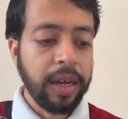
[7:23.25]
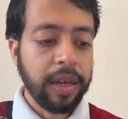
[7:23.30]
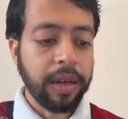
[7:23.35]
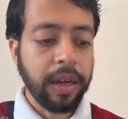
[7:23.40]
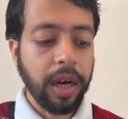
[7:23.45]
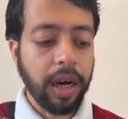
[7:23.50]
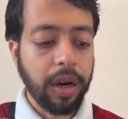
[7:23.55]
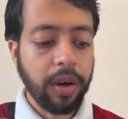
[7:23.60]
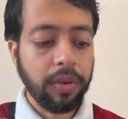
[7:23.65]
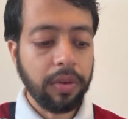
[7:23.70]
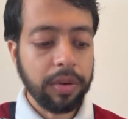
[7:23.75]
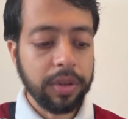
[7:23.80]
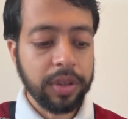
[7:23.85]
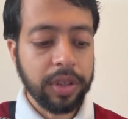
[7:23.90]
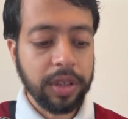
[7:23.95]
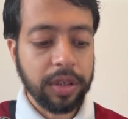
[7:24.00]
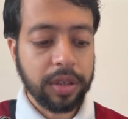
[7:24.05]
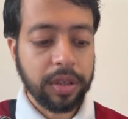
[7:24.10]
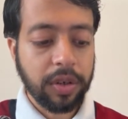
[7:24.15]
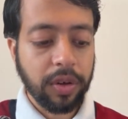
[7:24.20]
Now,
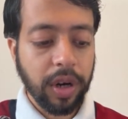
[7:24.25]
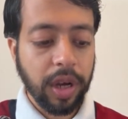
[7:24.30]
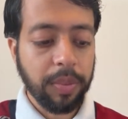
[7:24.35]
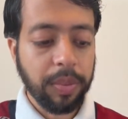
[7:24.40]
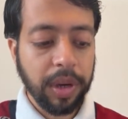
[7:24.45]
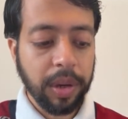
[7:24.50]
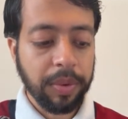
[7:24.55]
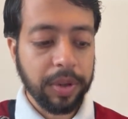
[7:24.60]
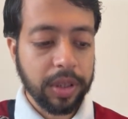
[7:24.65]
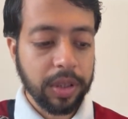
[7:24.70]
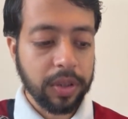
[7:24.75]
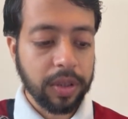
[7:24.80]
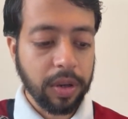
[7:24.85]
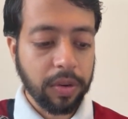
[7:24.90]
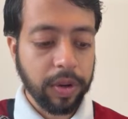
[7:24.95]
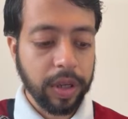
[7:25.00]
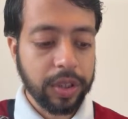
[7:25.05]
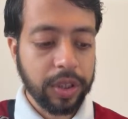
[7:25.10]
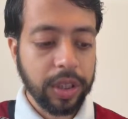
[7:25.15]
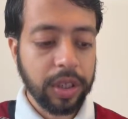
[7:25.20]
describe image is the
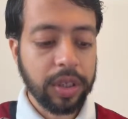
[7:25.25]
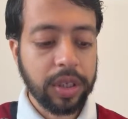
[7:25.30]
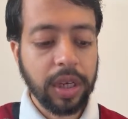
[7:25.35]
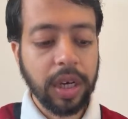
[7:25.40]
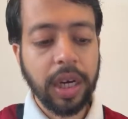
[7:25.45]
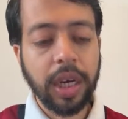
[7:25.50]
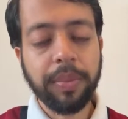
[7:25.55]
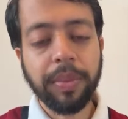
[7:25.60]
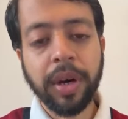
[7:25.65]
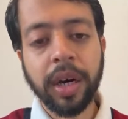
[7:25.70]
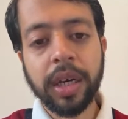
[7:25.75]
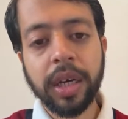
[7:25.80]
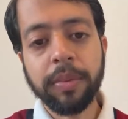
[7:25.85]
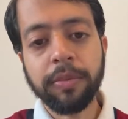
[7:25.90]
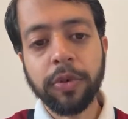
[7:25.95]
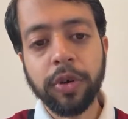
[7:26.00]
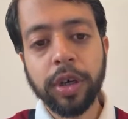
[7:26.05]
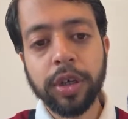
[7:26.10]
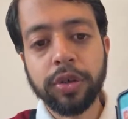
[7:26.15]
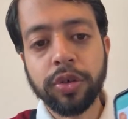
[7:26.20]
question type. I am
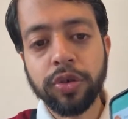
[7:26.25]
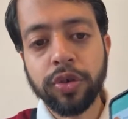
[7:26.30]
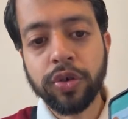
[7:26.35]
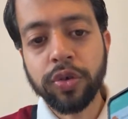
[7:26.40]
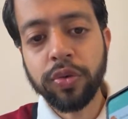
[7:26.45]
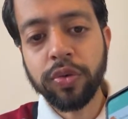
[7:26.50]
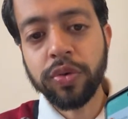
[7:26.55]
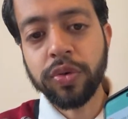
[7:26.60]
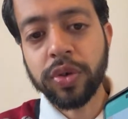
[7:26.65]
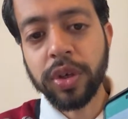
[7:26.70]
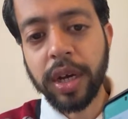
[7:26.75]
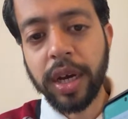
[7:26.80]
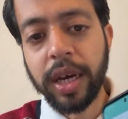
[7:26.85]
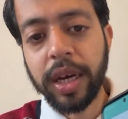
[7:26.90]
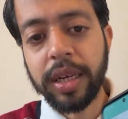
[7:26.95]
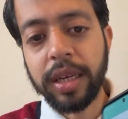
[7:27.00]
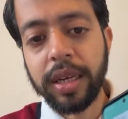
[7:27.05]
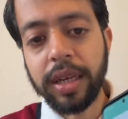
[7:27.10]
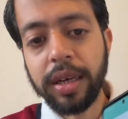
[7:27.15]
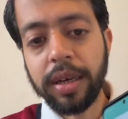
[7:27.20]
going to choose
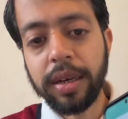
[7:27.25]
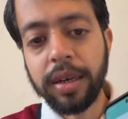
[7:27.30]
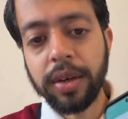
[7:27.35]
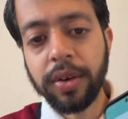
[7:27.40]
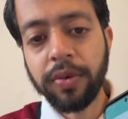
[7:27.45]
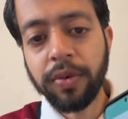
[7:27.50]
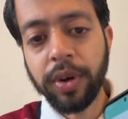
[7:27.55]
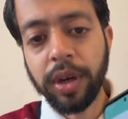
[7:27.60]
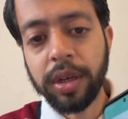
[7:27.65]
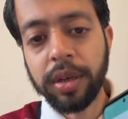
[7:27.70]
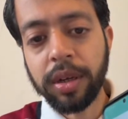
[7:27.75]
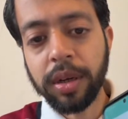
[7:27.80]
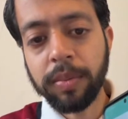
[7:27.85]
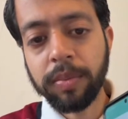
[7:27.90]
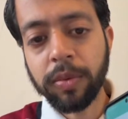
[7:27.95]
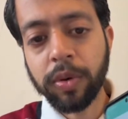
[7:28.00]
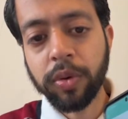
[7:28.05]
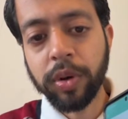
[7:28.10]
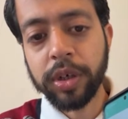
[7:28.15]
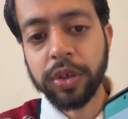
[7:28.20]
any
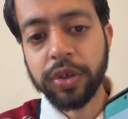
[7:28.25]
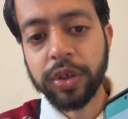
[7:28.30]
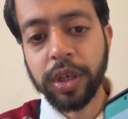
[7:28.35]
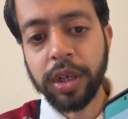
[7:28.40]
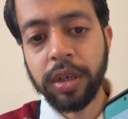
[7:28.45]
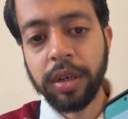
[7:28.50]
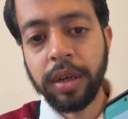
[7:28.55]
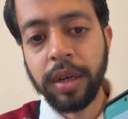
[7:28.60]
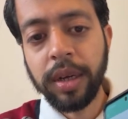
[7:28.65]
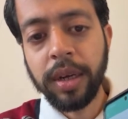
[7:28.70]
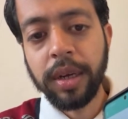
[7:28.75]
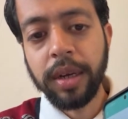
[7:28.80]
random question.